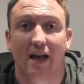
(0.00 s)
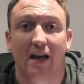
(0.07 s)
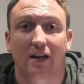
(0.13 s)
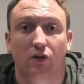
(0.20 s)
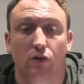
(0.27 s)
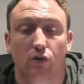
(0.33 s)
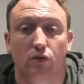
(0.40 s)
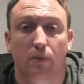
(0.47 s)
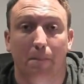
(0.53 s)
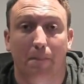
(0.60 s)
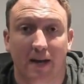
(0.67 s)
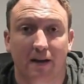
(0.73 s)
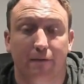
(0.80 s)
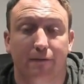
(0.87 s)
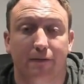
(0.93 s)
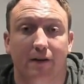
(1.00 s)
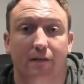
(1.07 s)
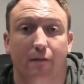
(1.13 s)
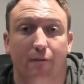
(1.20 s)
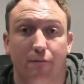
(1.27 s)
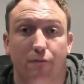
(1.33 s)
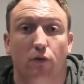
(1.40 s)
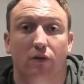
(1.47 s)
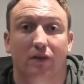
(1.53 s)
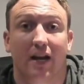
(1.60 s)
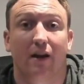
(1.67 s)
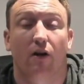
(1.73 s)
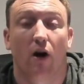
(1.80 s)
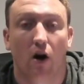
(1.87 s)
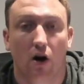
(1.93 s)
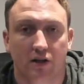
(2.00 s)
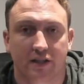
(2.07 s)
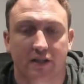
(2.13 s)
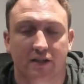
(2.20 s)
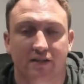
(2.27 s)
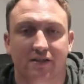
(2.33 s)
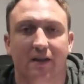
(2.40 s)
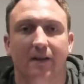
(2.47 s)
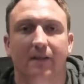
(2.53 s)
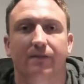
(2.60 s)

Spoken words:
a good benefit for their audience,